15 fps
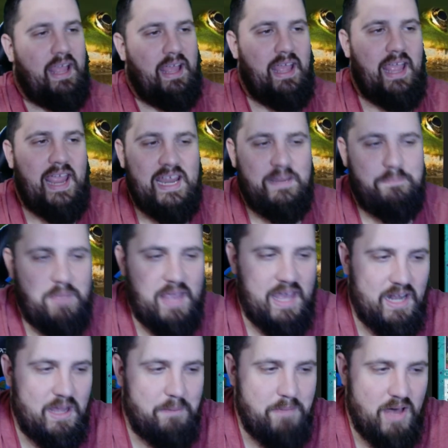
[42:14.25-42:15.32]

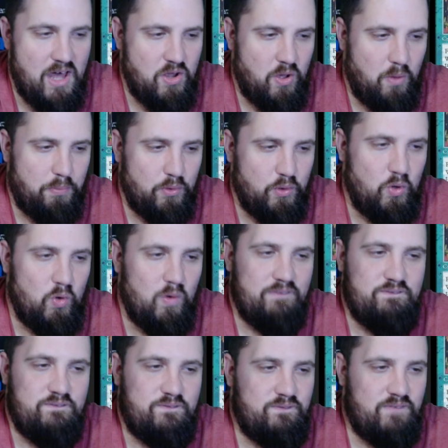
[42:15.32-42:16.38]
8-mana mono blue
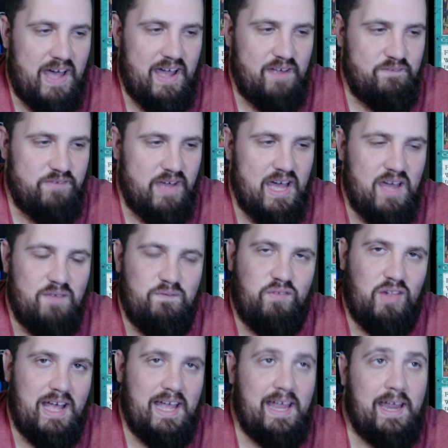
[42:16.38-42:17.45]
5/5
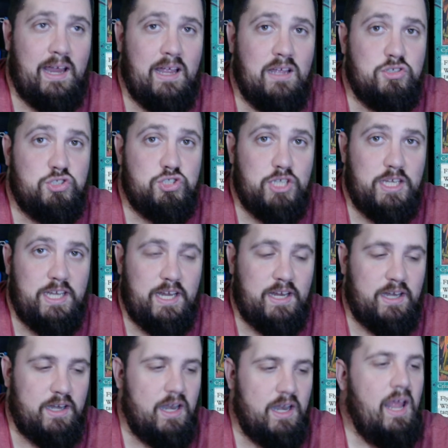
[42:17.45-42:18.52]
flying
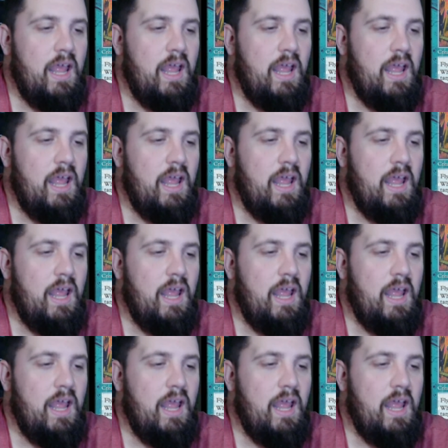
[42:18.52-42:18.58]
Jean,